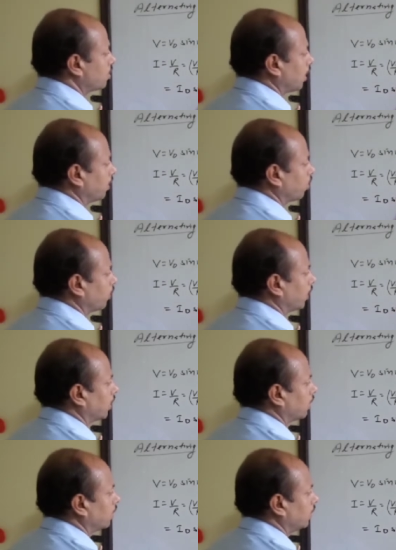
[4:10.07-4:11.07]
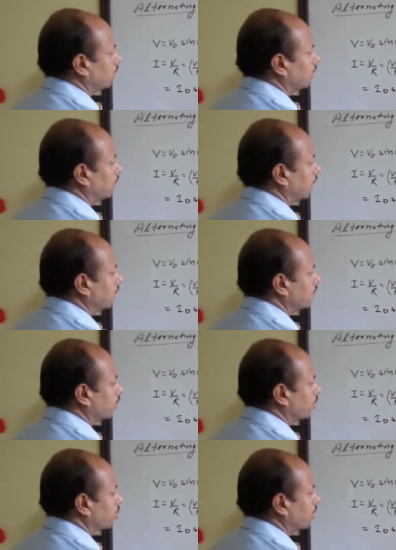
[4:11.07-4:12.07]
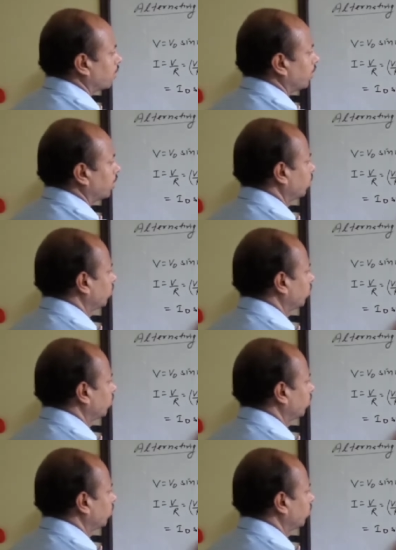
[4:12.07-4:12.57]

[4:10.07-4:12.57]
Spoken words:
sin omega t. That is equation number